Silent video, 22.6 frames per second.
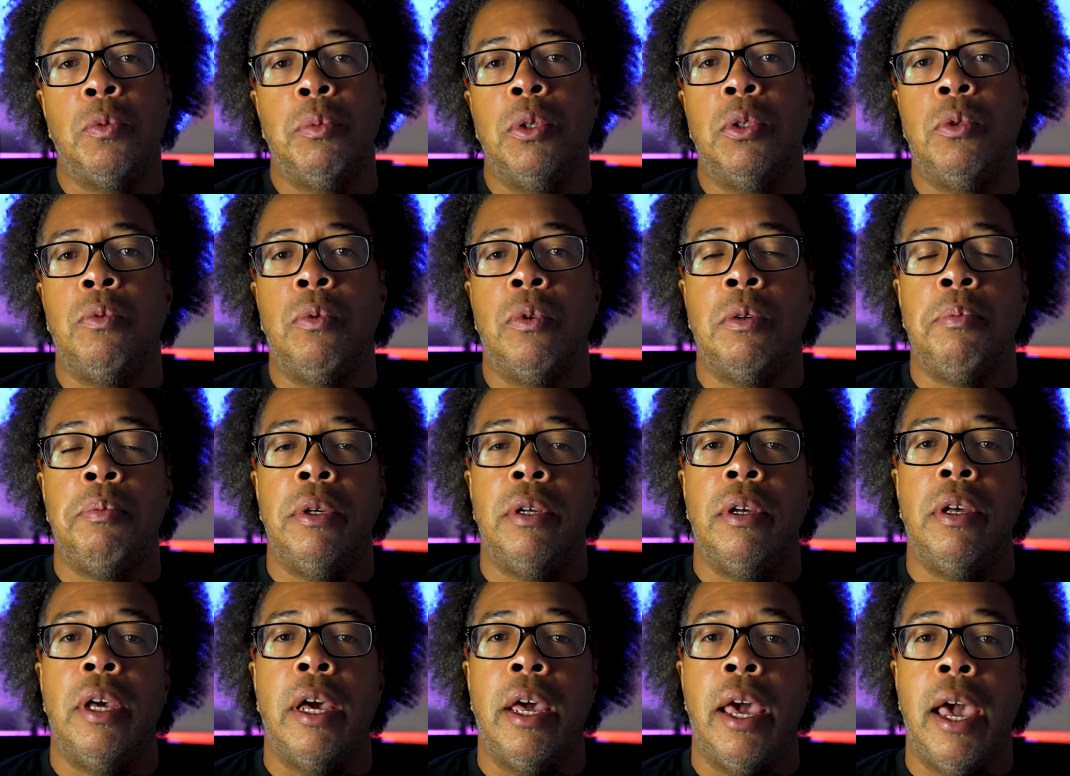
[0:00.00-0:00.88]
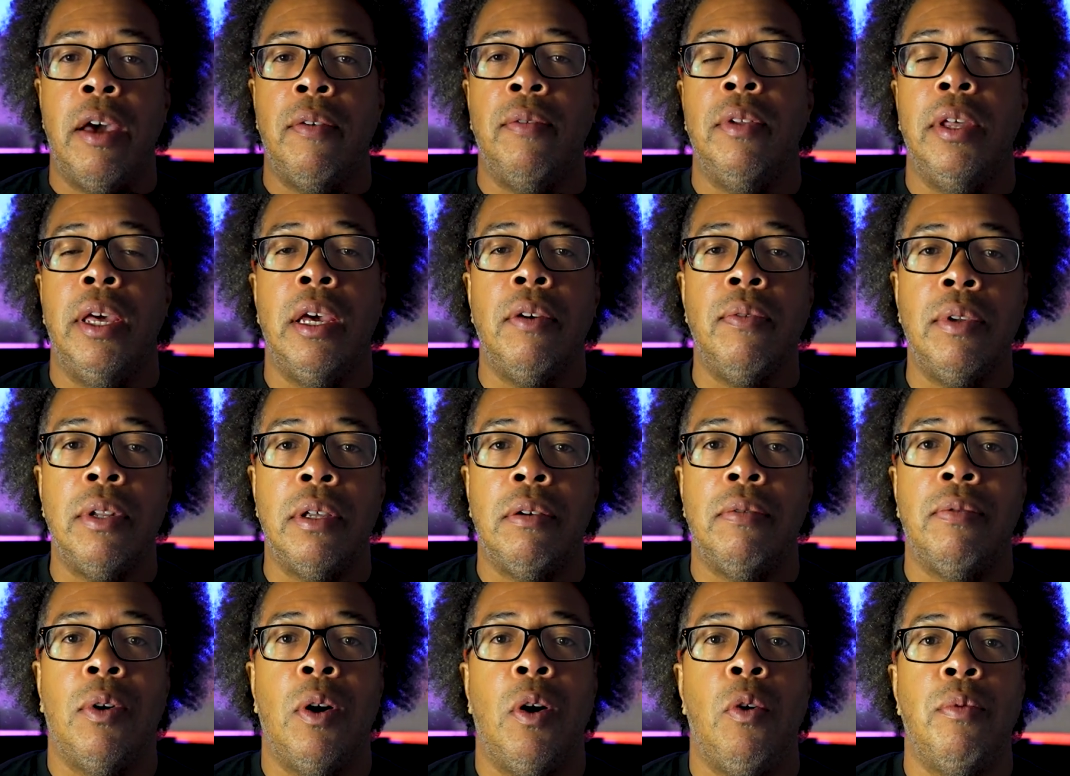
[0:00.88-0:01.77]
but you want to be heavily
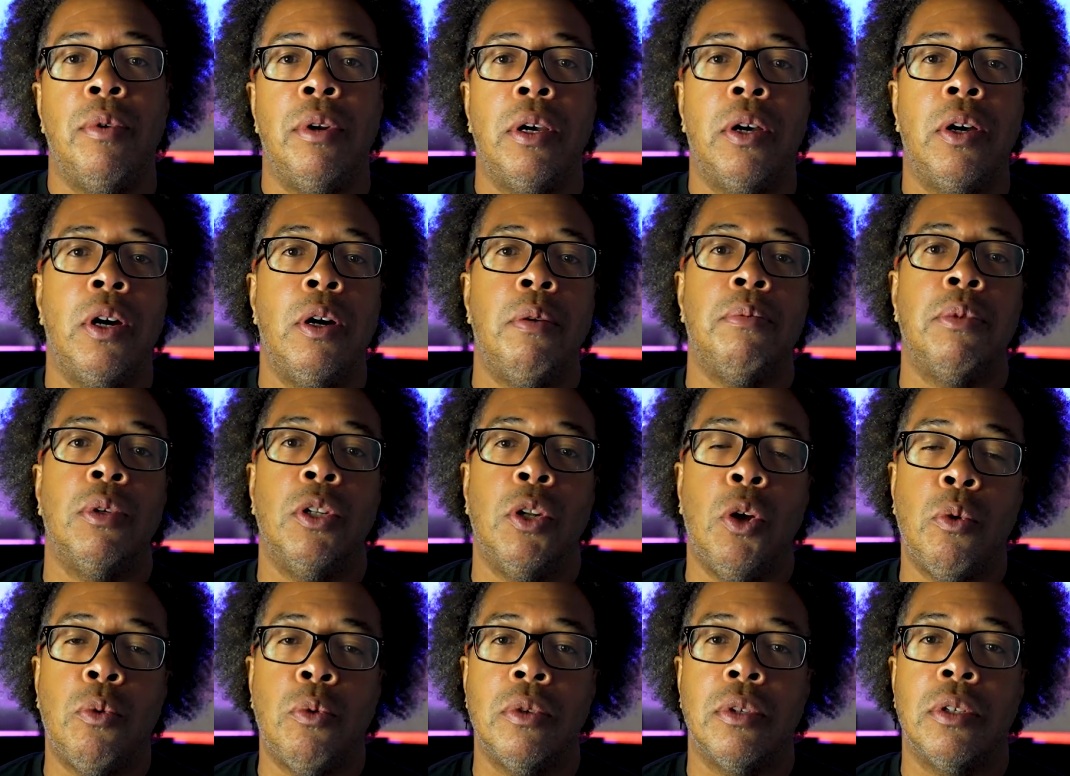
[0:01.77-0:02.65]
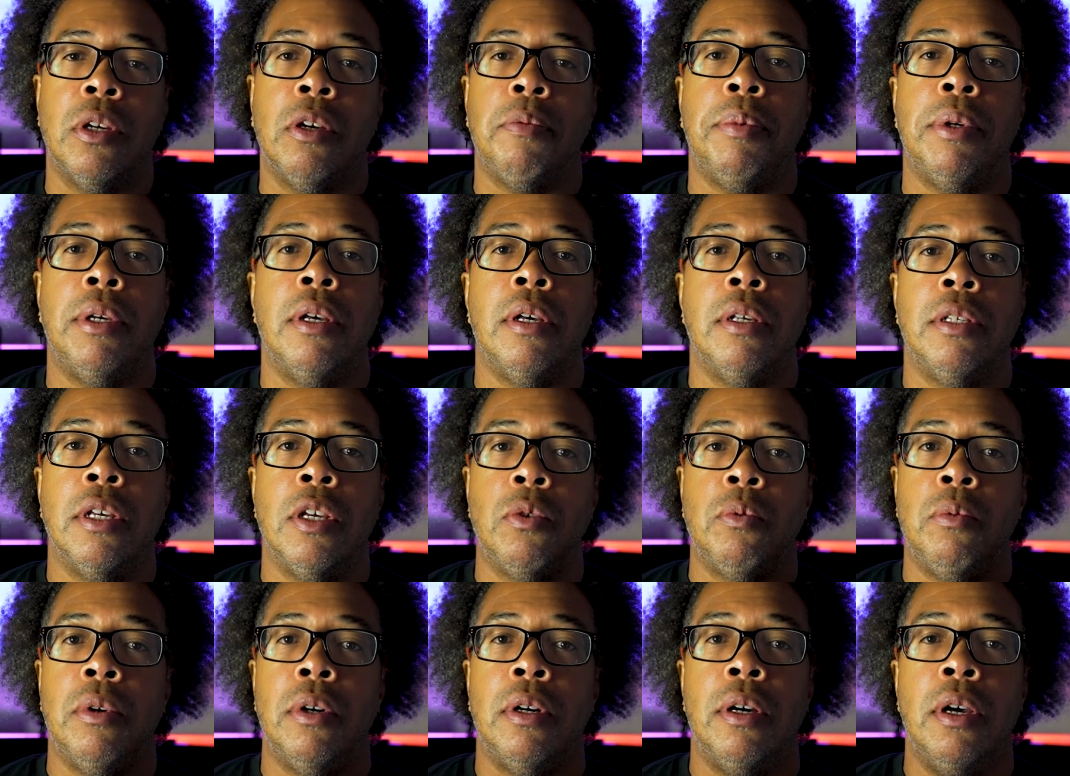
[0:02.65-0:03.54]
involved when it comes to local stuff because
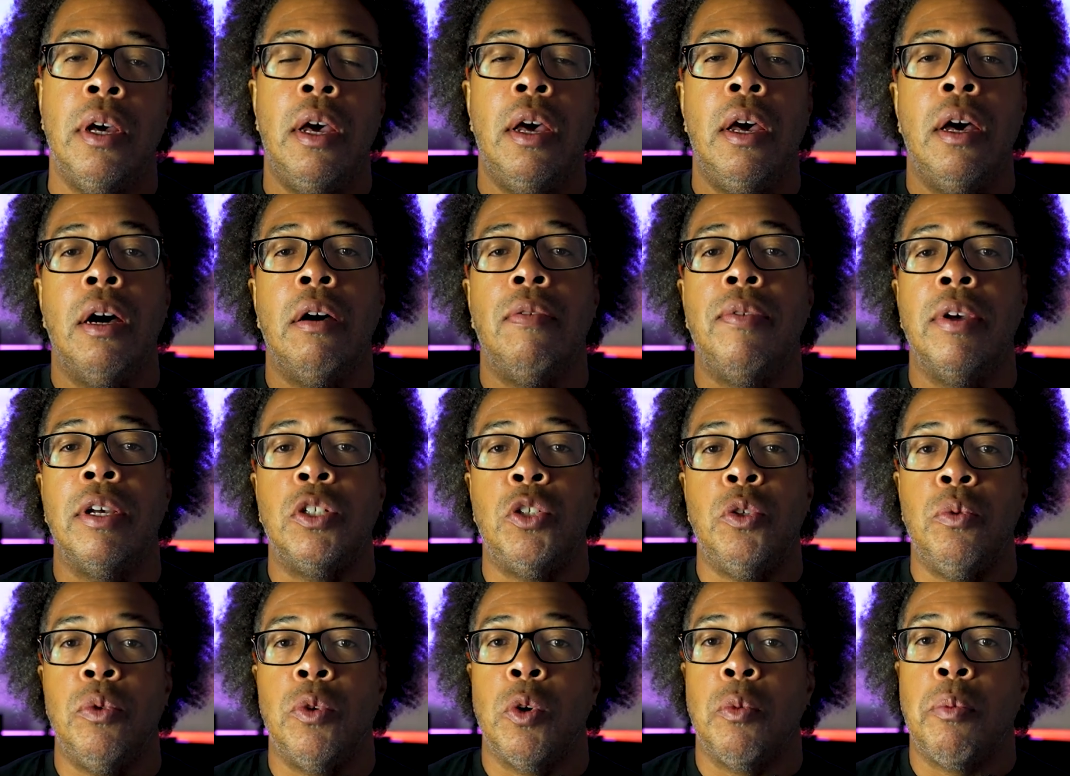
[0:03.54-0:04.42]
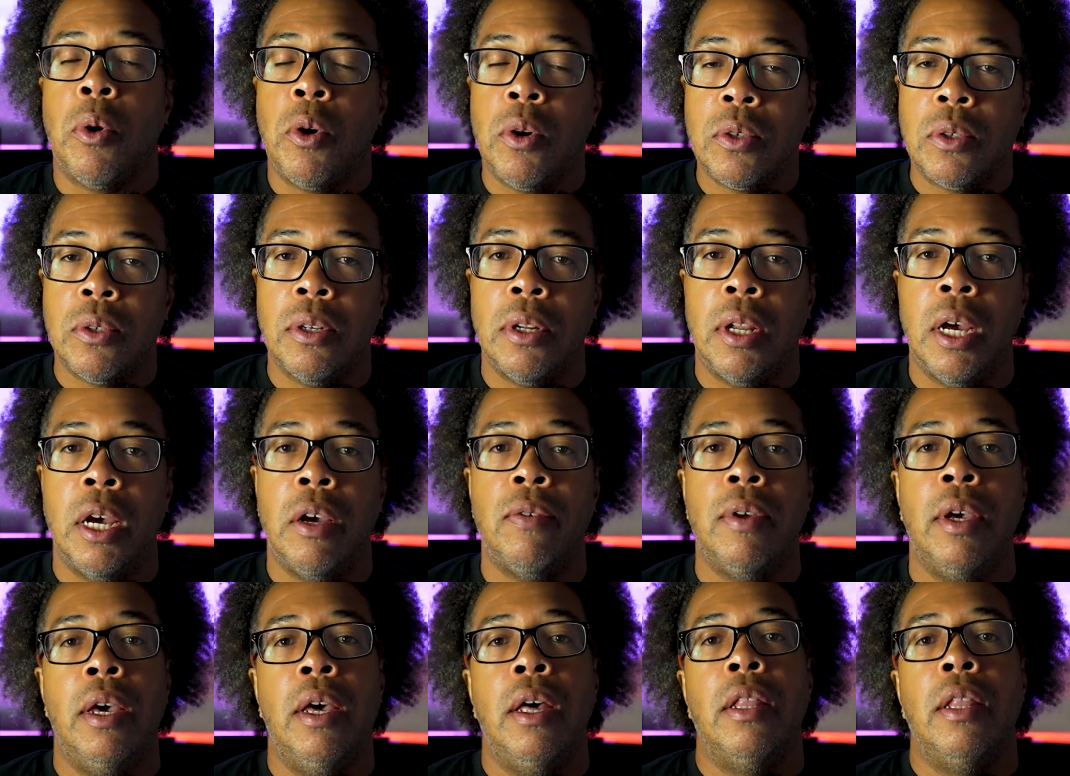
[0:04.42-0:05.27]
that's what affects you in your personal life.